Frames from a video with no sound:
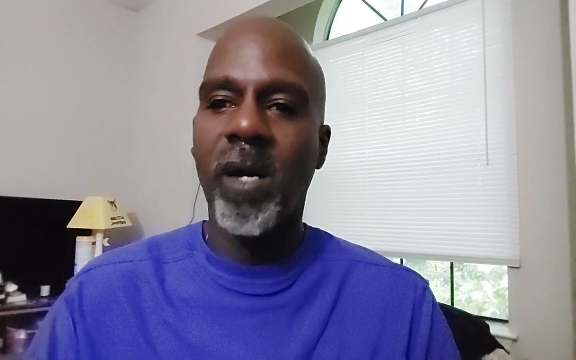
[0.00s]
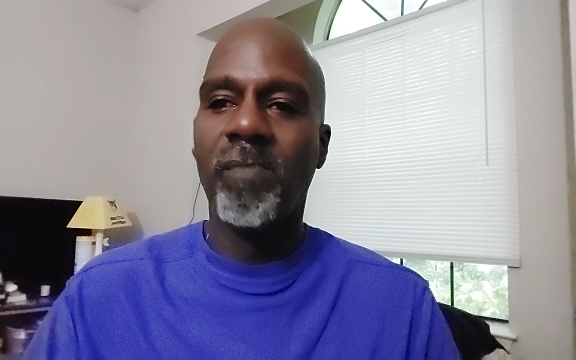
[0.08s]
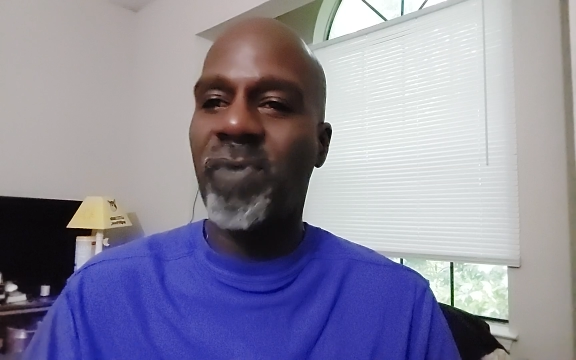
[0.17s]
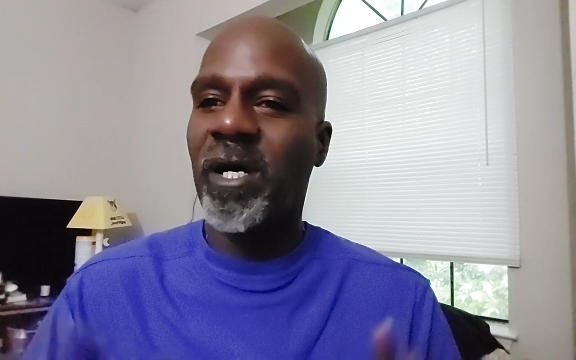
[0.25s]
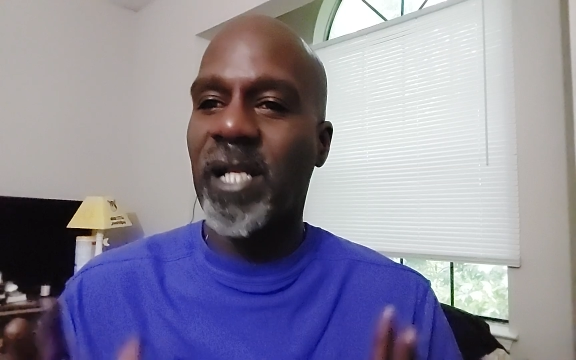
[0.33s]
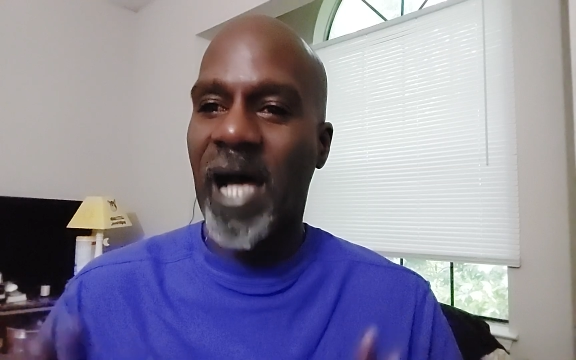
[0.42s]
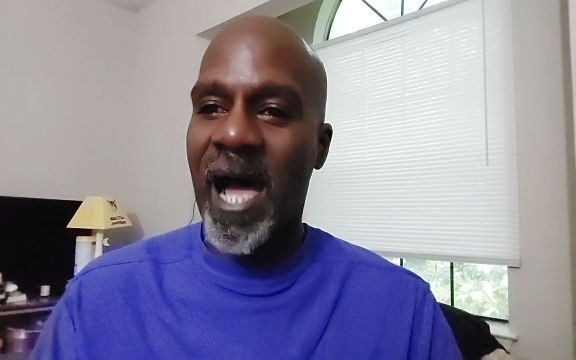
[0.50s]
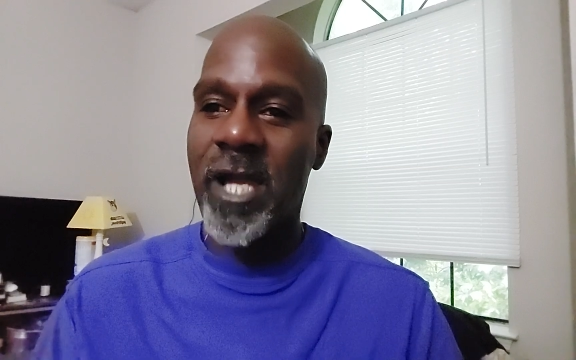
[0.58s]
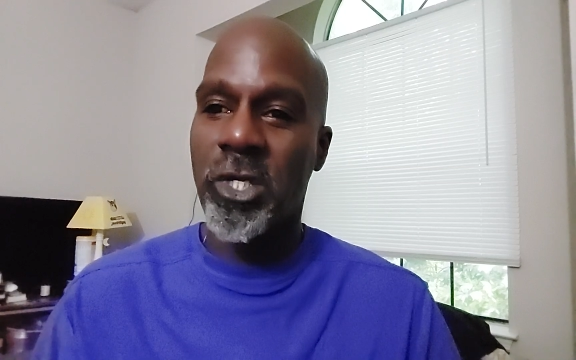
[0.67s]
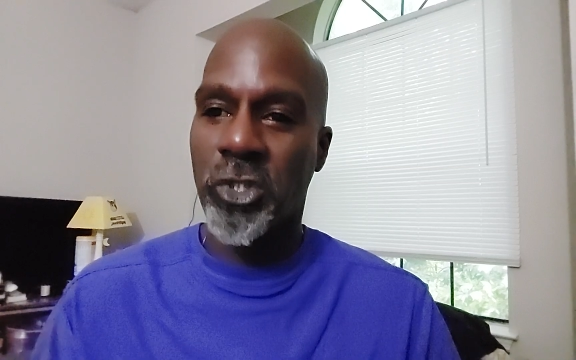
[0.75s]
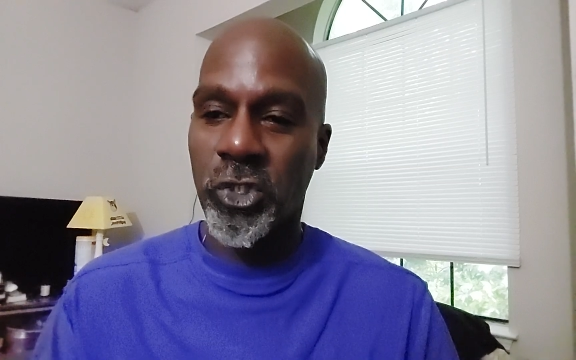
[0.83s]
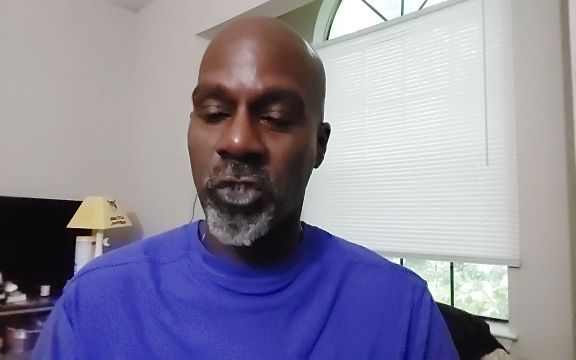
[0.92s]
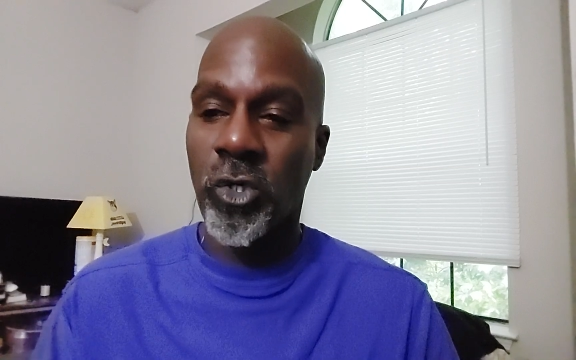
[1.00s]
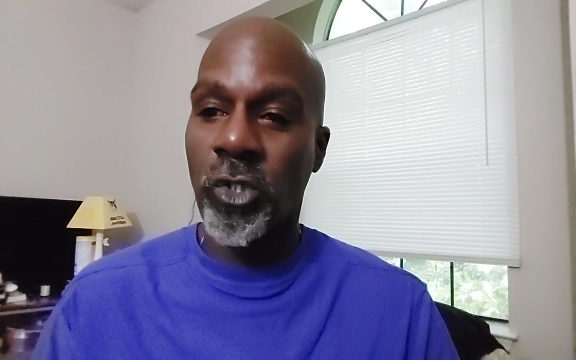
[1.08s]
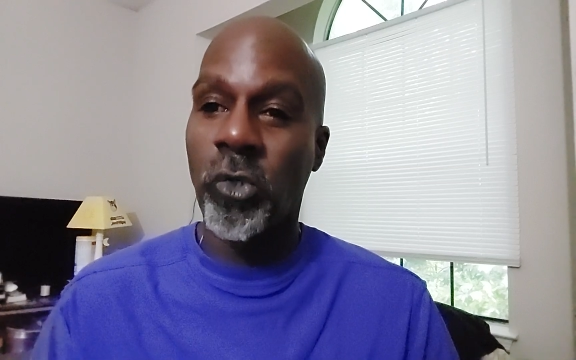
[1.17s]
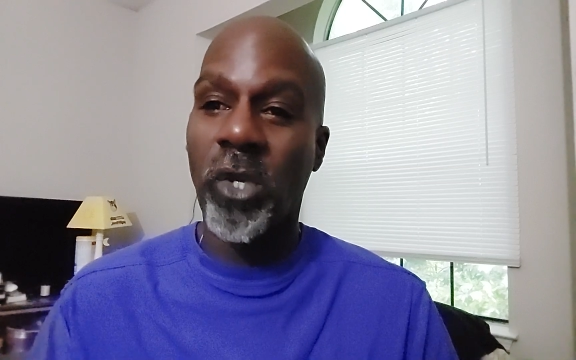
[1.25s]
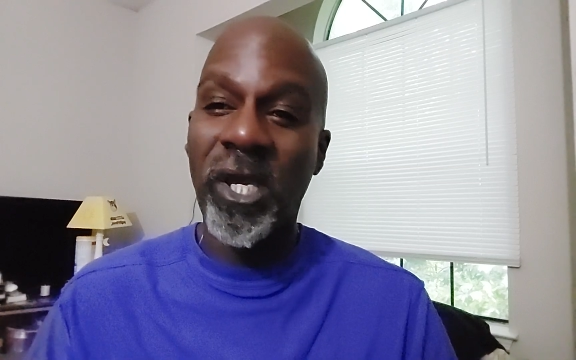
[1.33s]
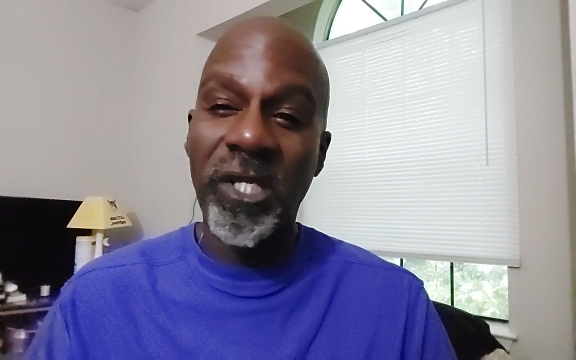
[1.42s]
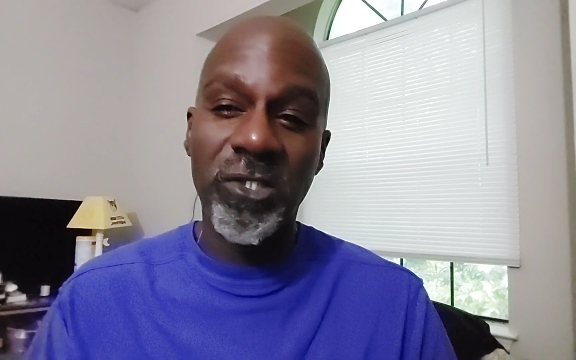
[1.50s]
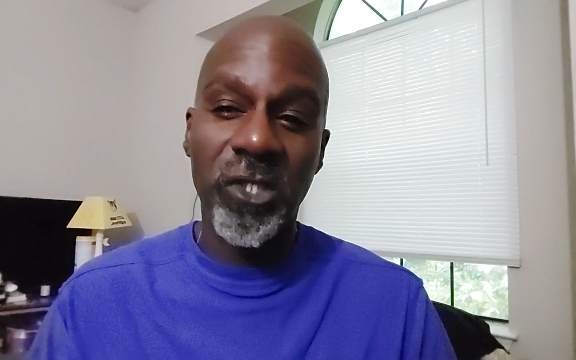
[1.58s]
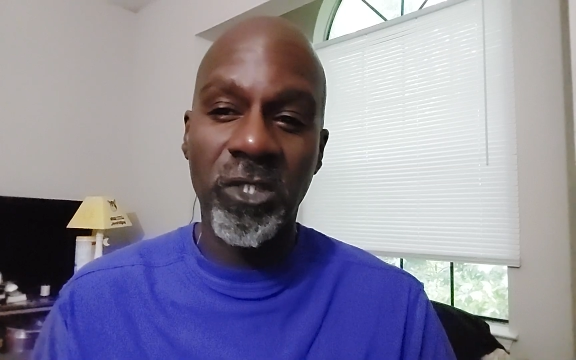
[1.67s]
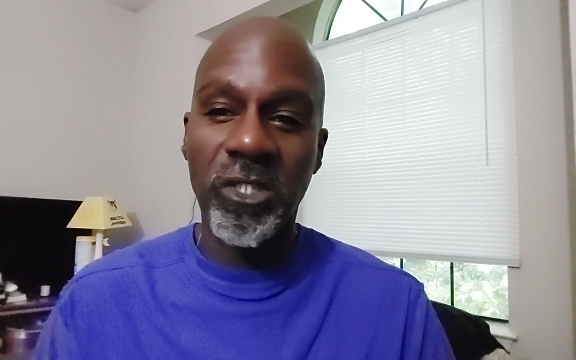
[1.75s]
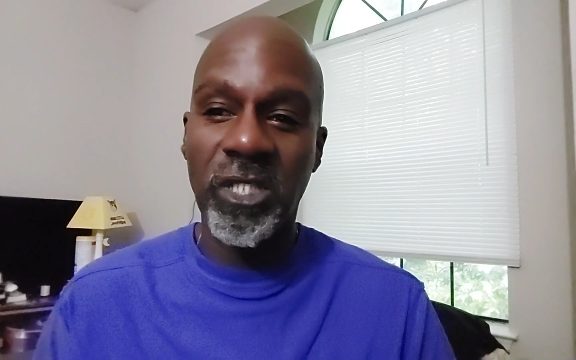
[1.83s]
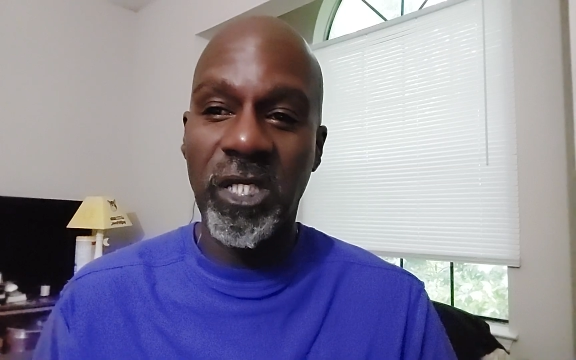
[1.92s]
but I assure you, it is
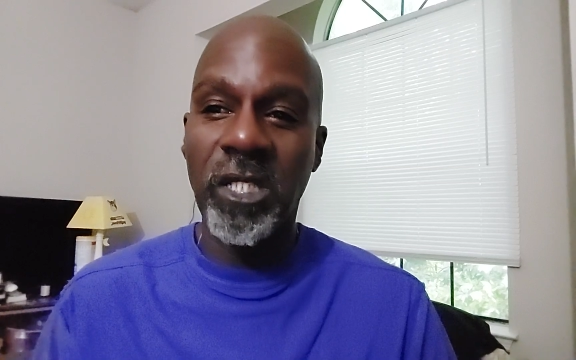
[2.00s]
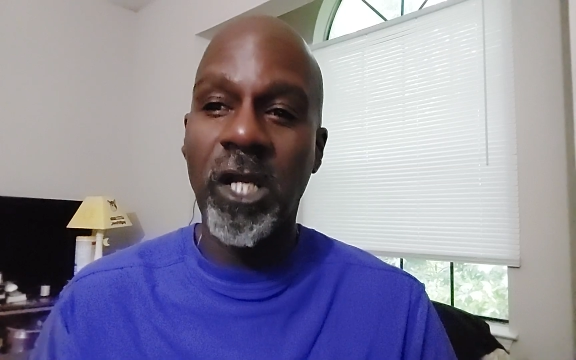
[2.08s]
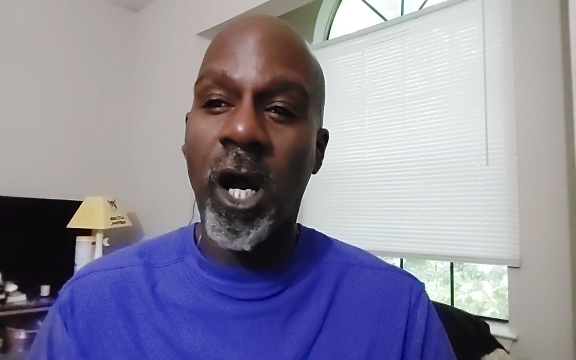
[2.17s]
indeed